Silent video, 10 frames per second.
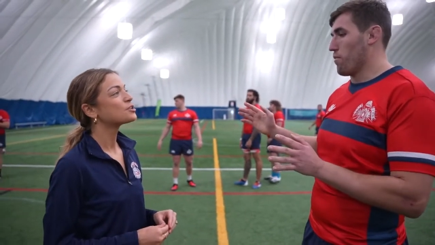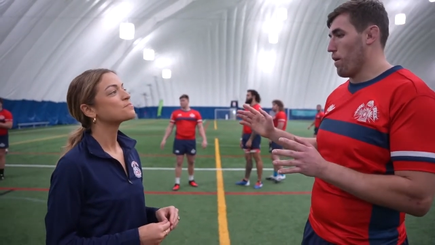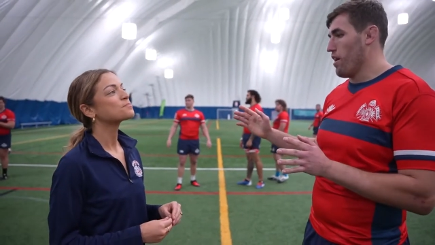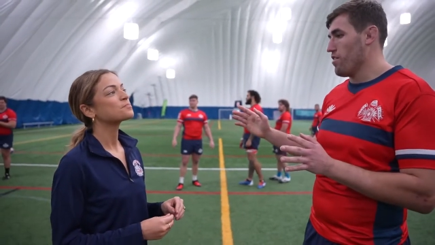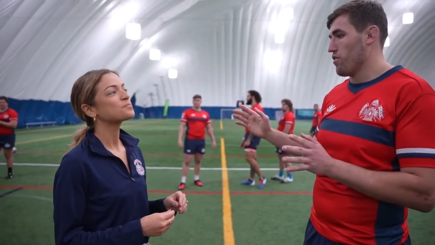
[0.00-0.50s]

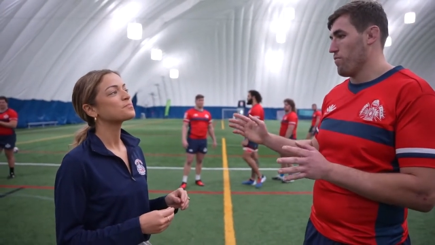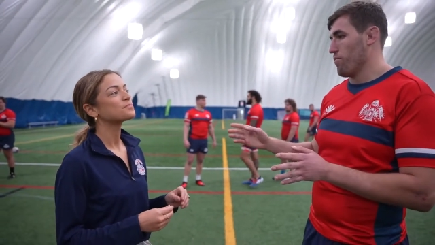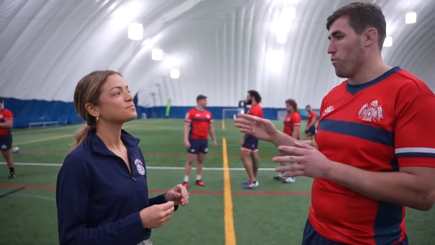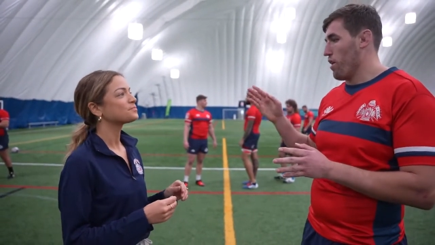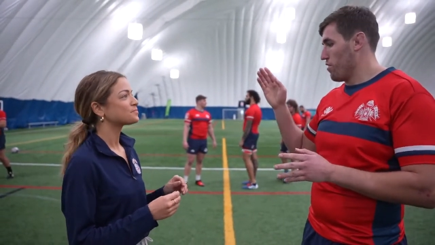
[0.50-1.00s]
Speaker 1: place
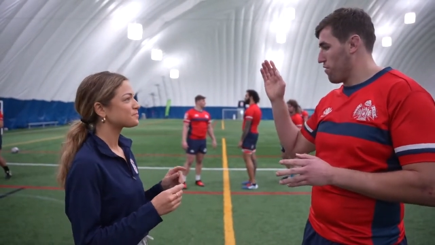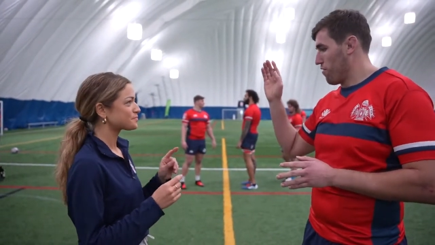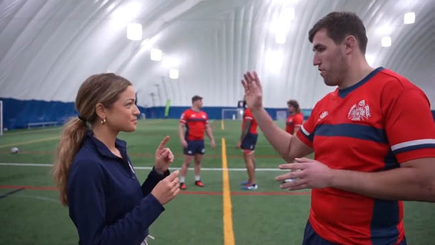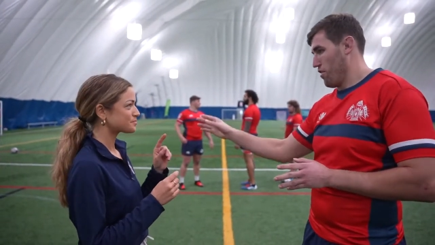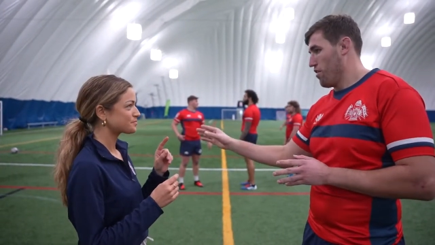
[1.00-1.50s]
when it's
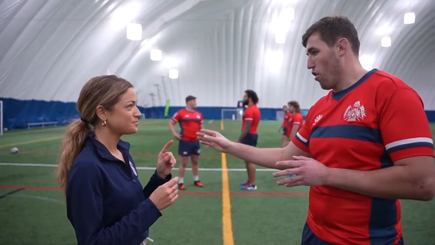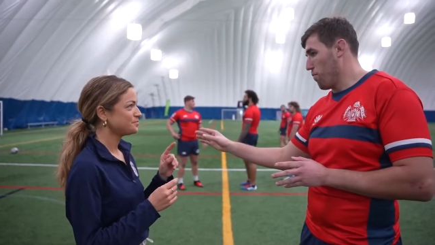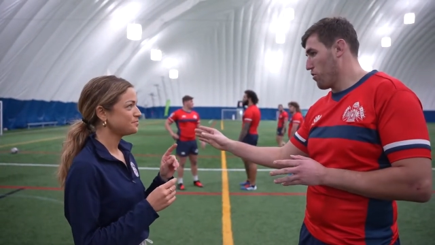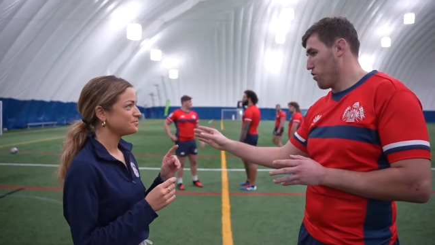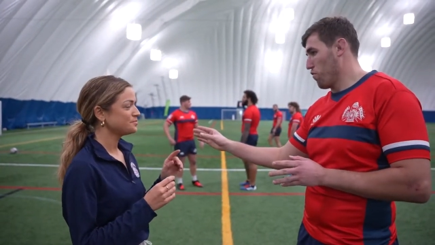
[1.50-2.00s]

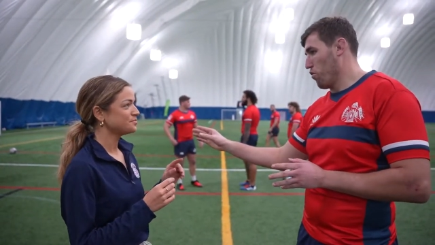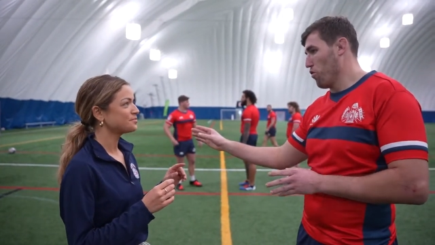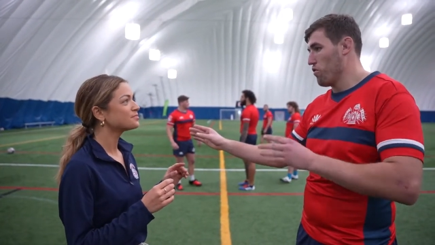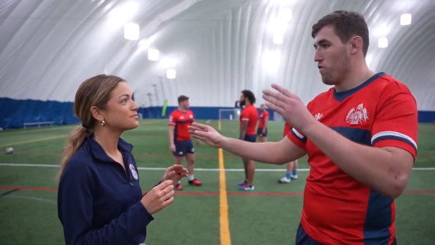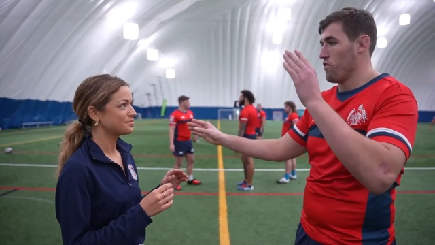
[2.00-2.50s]
opposition
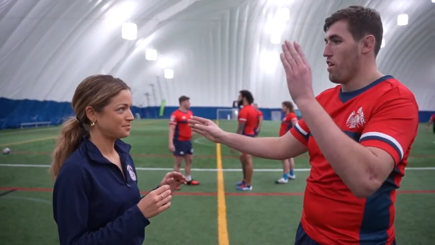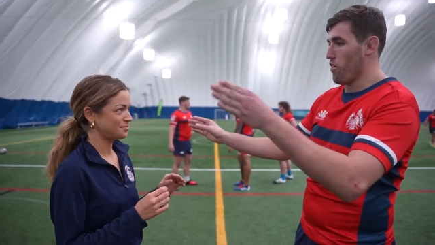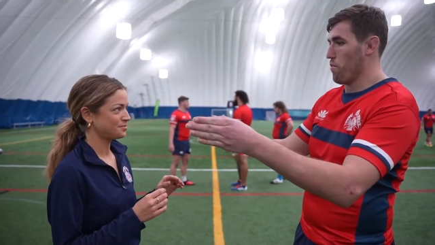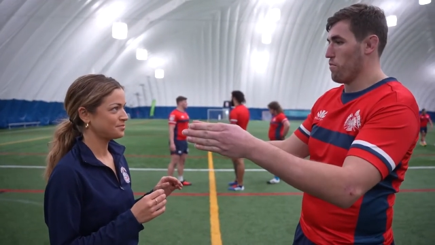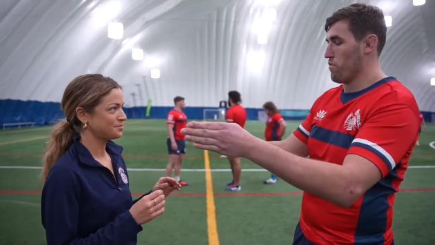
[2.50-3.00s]
forwards versus the
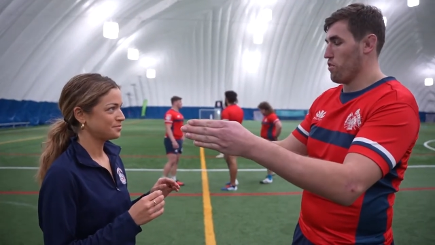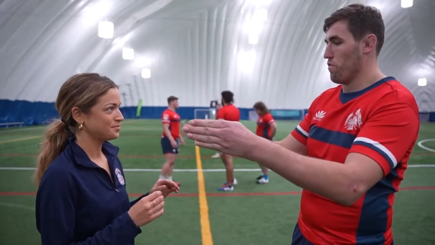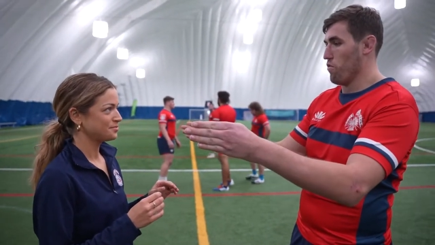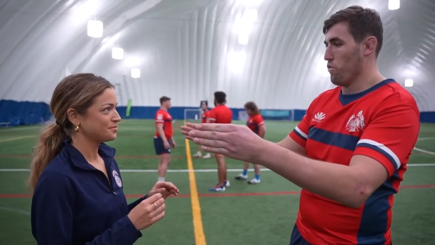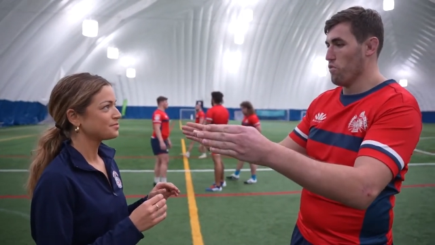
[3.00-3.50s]
other opposition
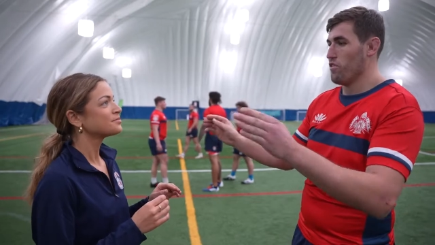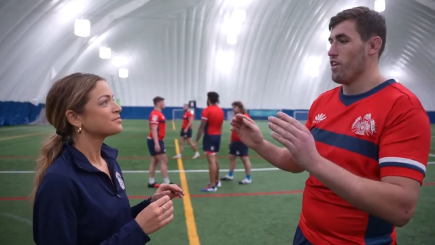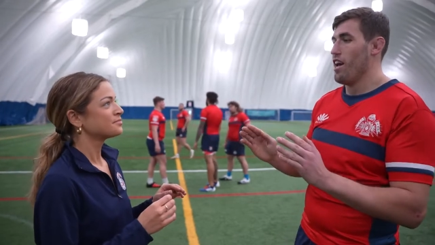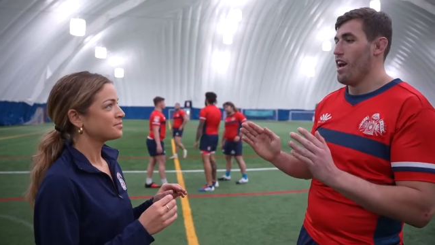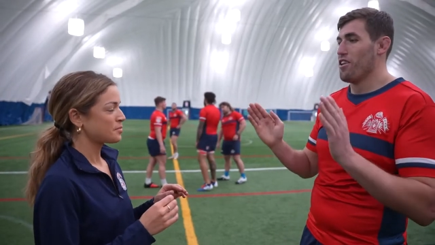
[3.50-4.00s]
forwards,
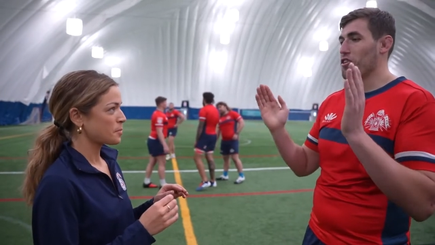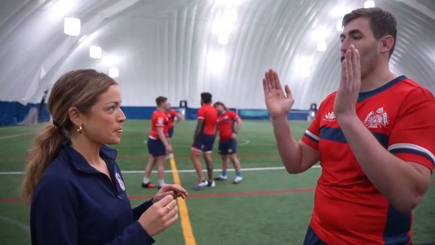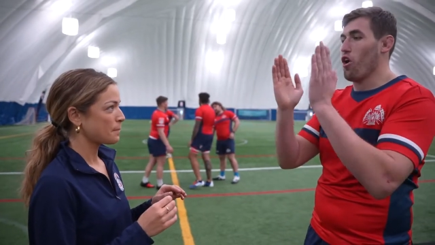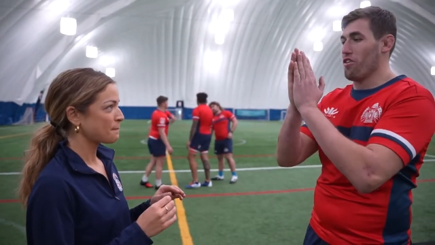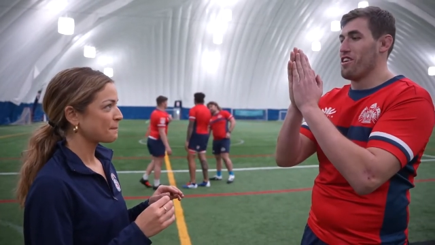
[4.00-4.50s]
and it's a
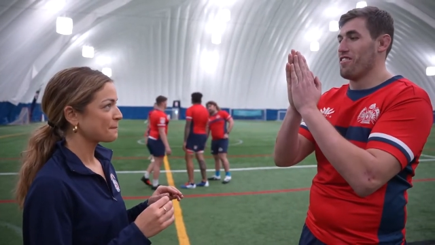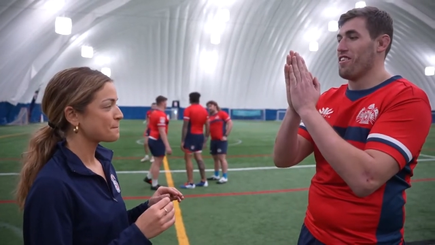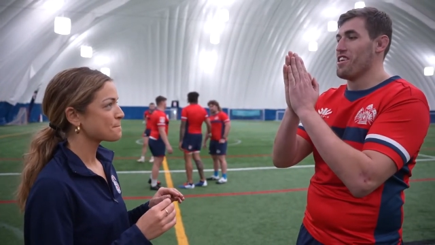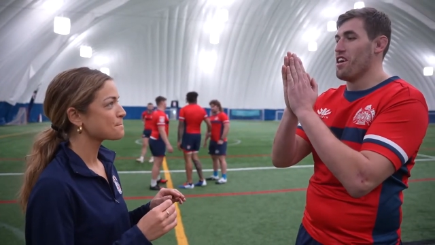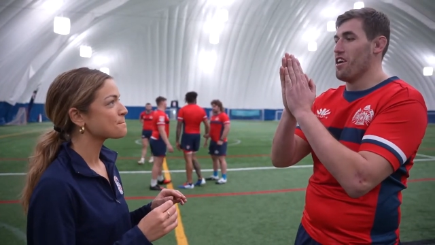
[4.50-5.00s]
contest
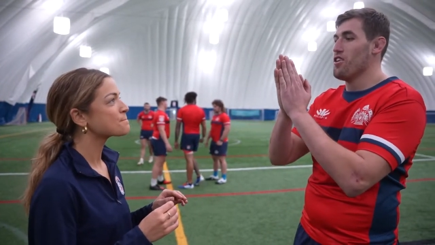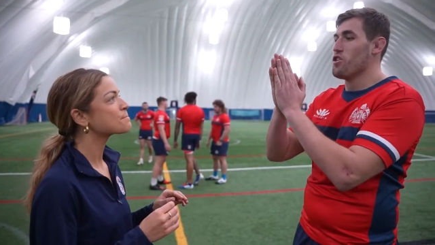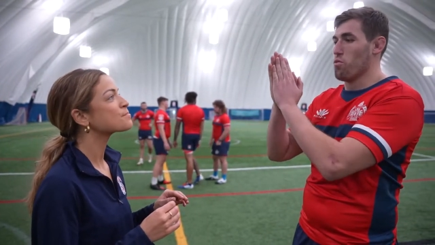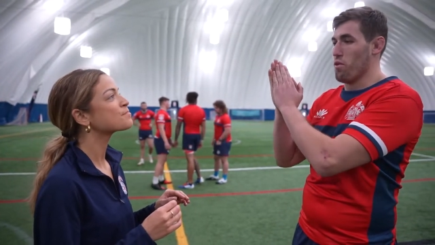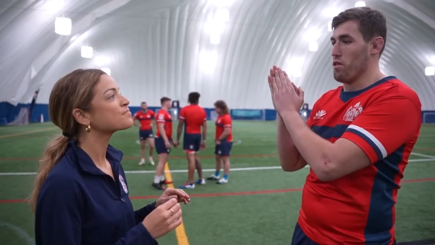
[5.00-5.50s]
in the air
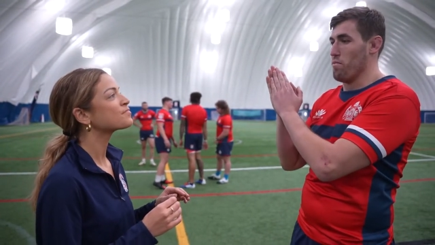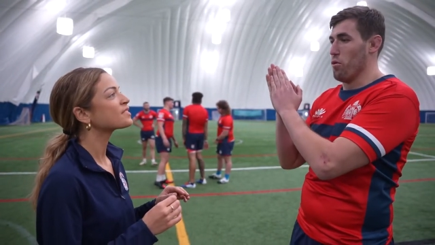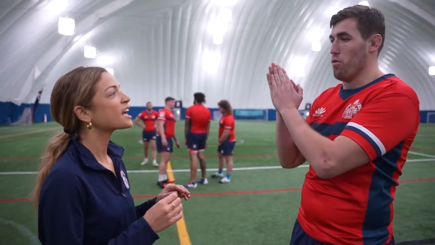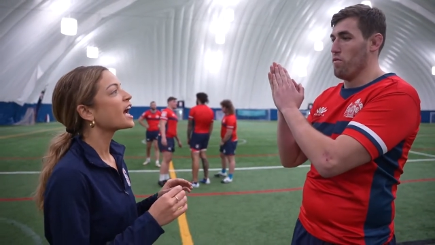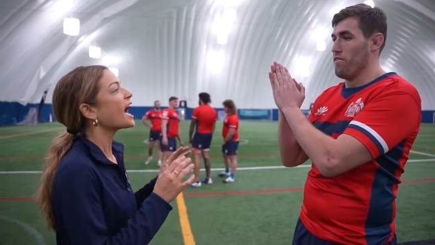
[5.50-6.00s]
to win the
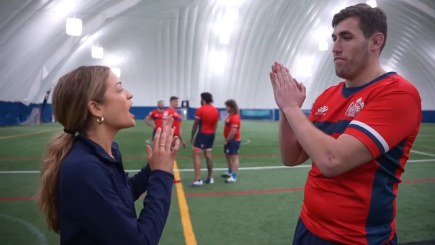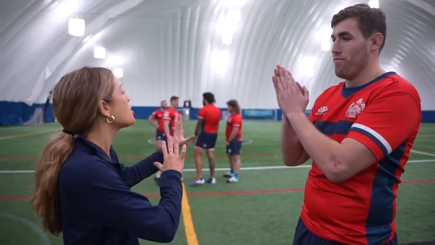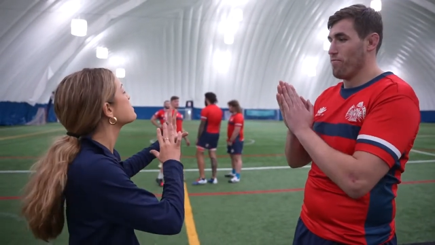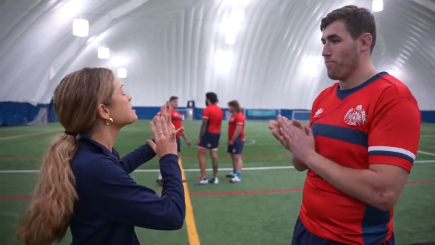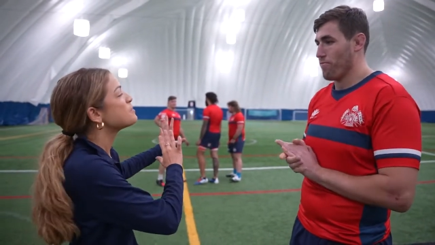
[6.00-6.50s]
ball.
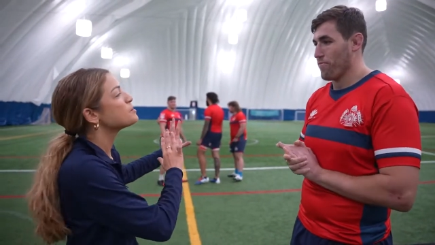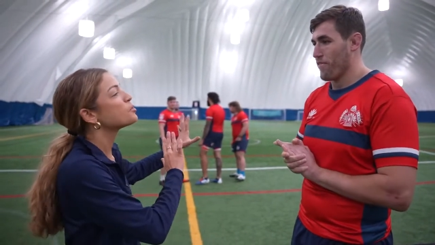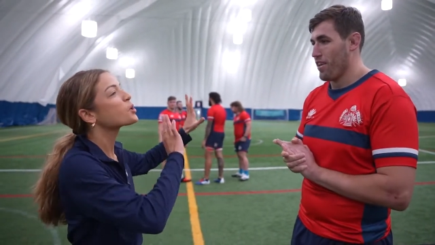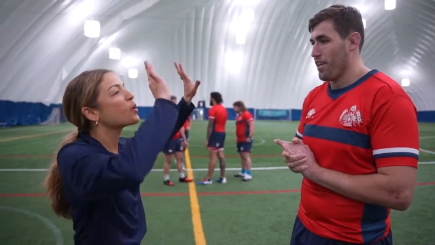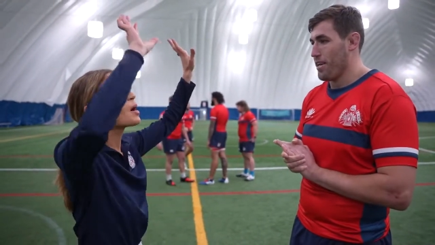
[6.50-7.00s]
Speaker 2: How many
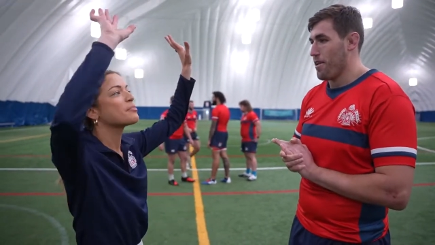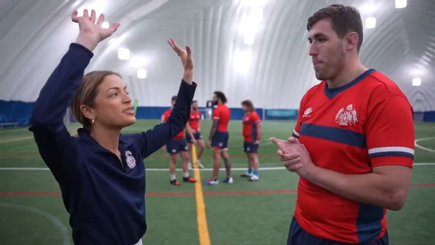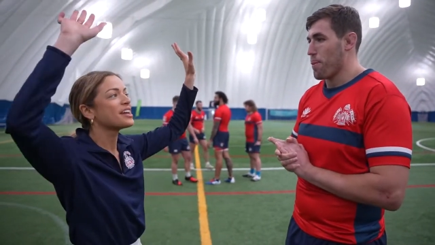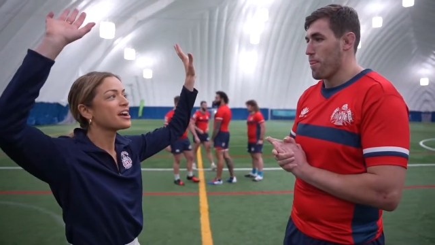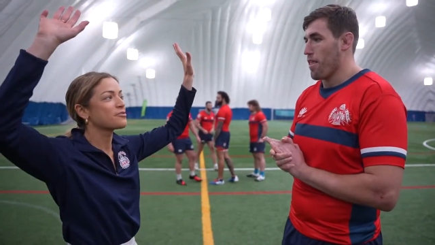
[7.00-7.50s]
people go up in
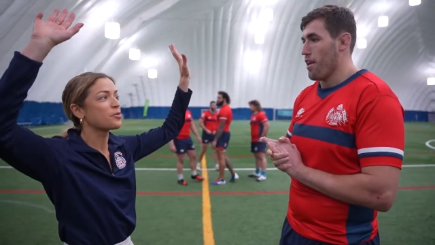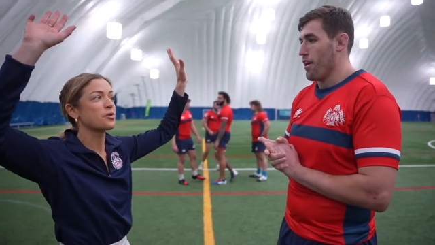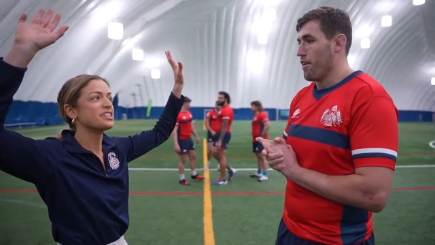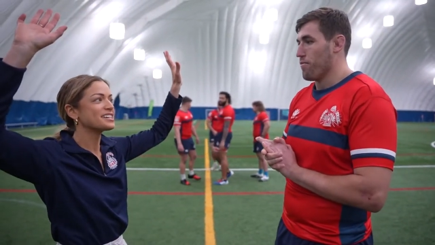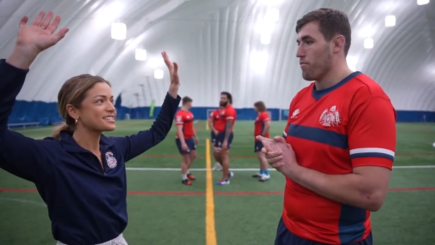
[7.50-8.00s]
the air
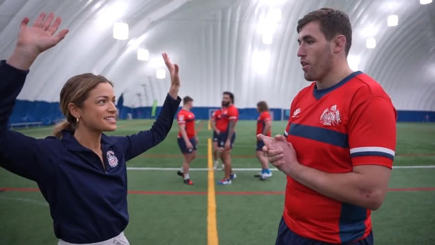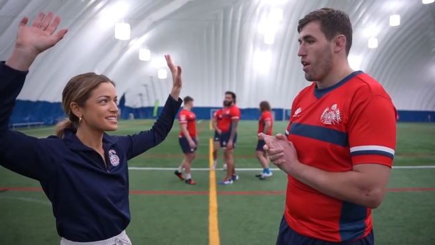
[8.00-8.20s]
for this?